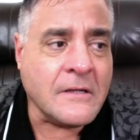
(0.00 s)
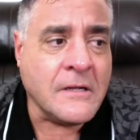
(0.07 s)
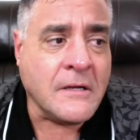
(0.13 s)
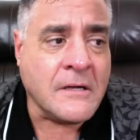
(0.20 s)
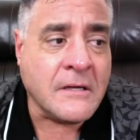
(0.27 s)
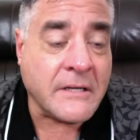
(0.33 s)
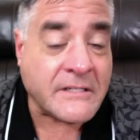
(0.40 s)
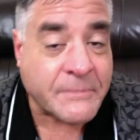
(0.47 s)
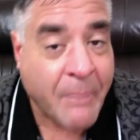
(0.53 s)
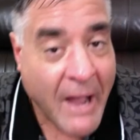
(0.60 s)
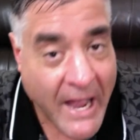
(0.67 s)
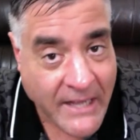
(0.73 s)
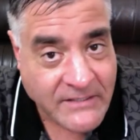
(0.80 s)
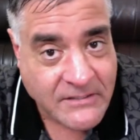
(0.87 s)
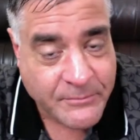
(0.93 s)
it's
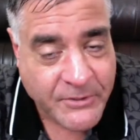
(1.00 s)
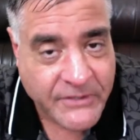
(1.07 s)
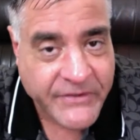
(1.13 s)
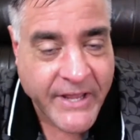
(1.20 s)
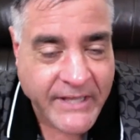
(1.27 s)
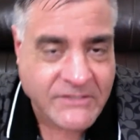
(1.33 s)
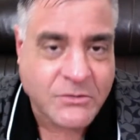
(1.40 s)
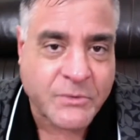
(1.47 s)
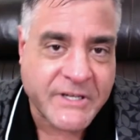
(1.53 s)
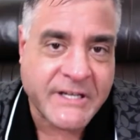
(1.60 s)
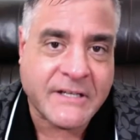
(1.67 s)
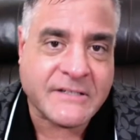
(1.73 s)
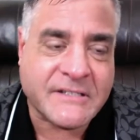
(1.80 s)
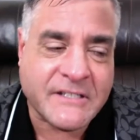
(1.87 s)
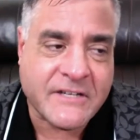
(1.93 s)
possible next week
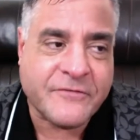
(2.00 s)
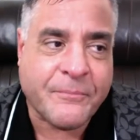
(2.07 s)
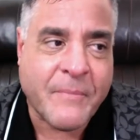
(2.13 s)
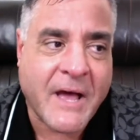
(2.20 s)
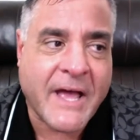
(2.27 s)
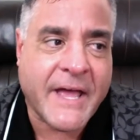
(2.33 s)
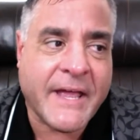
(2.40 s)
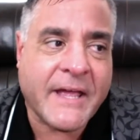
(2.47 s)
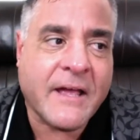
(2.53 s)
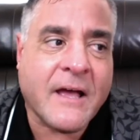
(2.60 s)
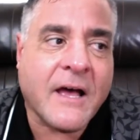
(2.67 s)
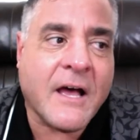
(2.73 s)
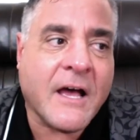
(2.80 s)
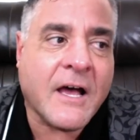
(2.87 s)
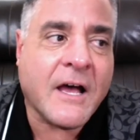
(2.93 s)
and see if my
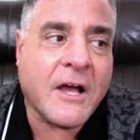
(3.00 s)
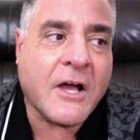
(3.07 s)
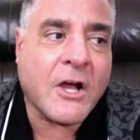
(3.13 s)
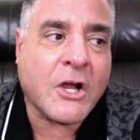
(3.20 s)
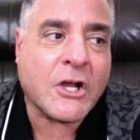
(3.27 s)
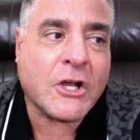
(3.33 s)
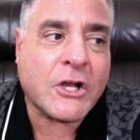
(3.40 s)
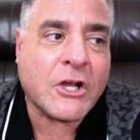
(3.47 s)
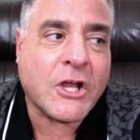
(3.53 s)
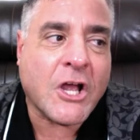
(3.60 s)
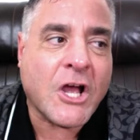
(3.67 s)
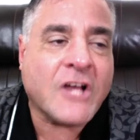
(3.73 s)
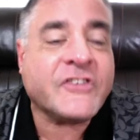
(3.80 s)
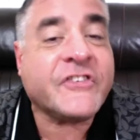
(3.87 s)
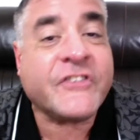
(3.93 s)
uh,
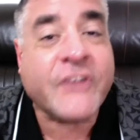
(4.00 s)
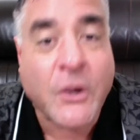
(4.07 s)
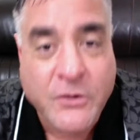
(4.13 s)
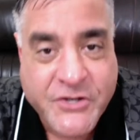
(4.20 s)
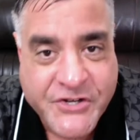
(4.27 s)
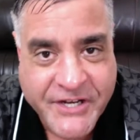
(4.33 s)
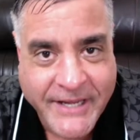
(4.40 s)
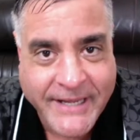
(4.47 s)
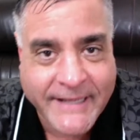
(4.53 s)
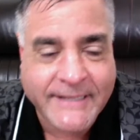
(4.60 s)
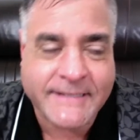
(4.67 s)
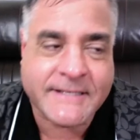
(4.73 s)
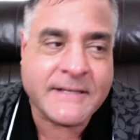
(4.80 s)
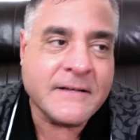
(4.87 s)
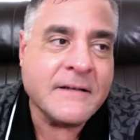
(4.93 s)
associate,
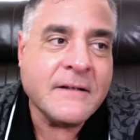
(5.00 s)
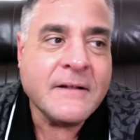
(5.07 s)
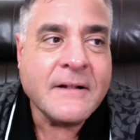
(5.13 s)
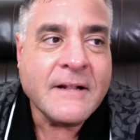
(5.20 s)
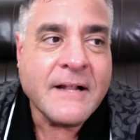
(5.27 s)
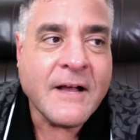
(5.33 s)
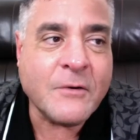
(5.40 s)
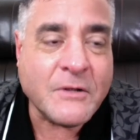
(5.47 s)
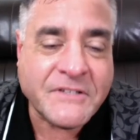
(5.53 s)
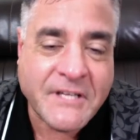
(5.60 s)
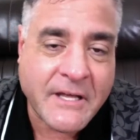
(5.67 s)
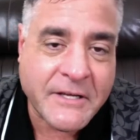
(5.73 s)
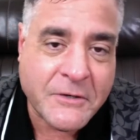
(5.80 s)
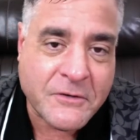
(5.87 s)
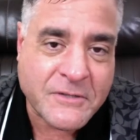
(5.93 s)
I won't
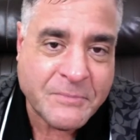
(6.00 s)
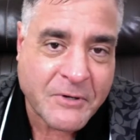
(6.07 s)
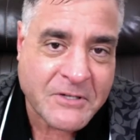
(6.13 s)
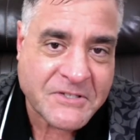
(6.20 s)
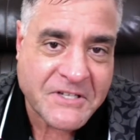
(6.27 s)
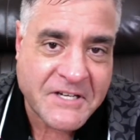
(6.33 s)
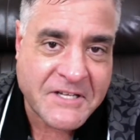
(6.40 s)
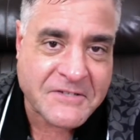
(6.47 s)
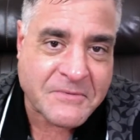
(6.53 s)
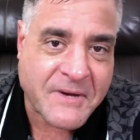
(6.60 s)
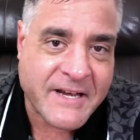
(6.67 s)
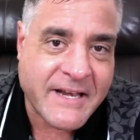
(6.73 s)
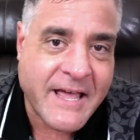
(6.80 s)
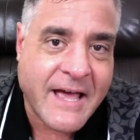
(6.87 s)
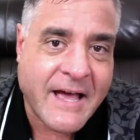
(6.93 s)
tell you who this person is
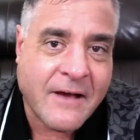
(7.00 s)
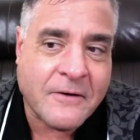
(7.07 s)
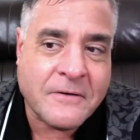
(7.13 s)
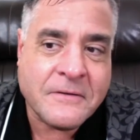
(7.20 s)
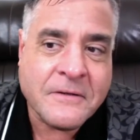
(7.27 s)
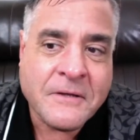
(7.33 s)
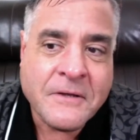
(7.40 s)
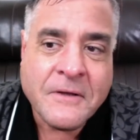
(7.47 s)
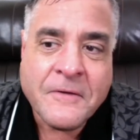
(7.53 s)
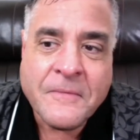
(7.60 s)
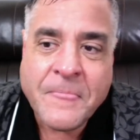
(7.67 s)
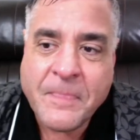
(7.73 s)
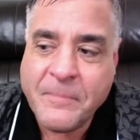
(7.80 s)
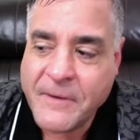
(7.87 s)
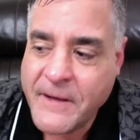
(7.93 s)
right now,
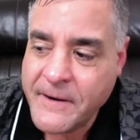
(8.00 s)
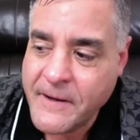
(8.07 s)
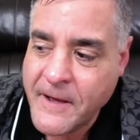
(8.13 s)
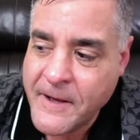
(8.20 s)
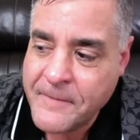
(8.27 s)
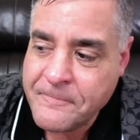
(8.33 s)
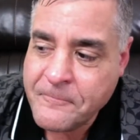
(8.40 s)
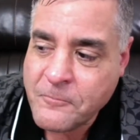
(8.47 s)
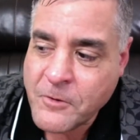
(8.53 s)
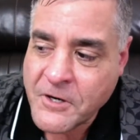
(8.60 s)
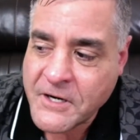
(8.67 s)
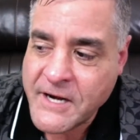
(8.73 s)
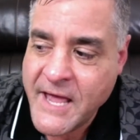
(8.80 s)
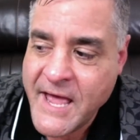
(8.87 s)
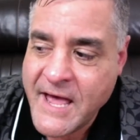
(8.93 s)
but um, we're
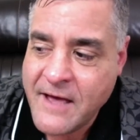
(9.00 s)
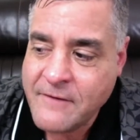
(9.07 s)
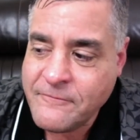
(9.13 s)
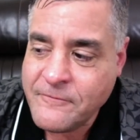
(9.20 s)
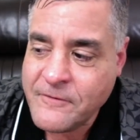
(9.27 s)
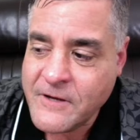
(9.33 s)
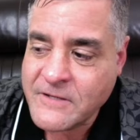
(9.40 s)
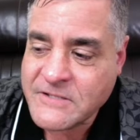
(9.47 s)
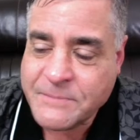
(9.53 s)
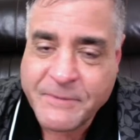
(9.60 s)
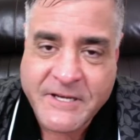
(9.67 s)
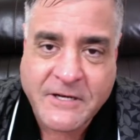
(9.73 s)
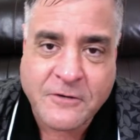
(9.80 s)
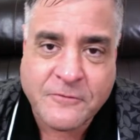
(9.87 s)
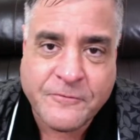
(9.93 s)
going to have a
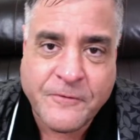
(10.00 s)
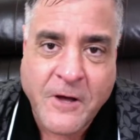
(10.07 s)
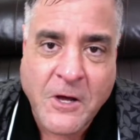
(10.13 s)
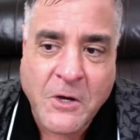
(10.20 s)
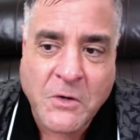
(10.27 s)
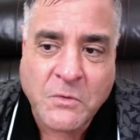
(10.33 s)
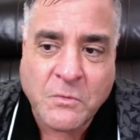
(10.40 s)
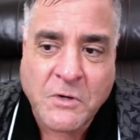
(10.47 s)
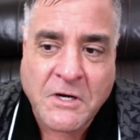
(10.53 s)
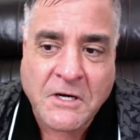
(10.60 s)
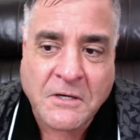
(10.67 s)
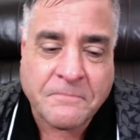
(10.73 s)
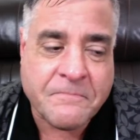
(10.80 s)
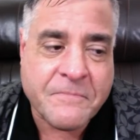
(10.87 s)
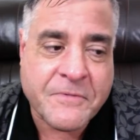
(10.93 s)
speakerphone
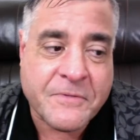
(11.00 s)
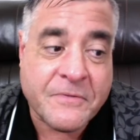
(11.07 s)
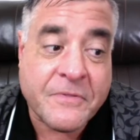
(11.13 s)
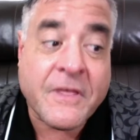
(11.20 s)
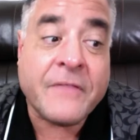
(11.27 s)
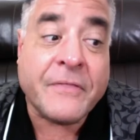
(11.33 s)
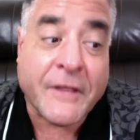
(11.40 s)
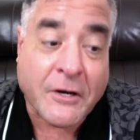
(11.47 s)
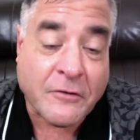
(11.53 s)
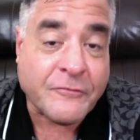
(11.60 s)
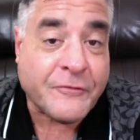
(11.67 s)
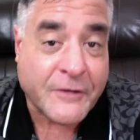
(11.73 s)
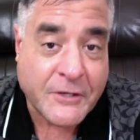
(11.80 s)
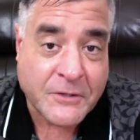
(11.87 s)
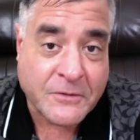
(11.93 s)
where, in their
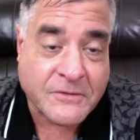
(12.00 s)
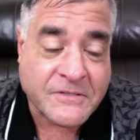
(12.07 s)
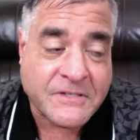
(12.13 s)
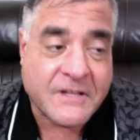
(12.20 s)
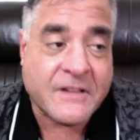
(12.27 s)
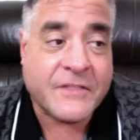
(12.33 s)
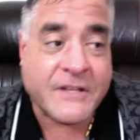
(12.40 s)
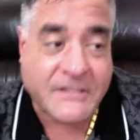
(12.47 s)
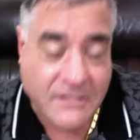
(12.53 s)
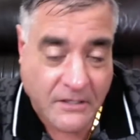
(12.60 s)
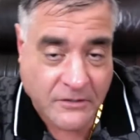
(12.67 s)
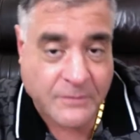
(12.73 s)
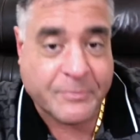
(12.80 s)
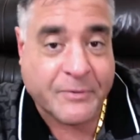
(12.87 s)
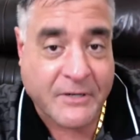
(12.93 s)
views, this
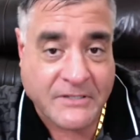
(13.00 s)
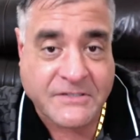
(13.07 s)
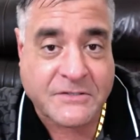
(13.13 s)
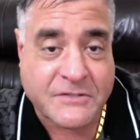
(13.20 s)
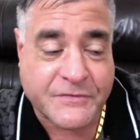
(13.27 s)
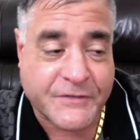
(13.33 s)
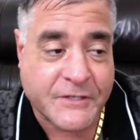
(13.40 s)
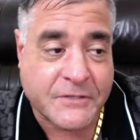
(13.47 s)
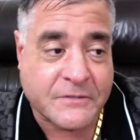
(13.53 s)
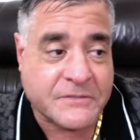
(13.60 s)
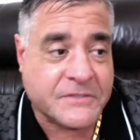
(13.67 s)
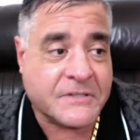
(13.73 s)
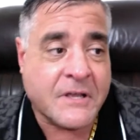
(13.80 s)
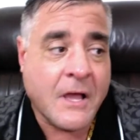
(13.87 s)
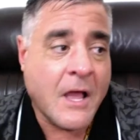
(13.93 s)
other person's views,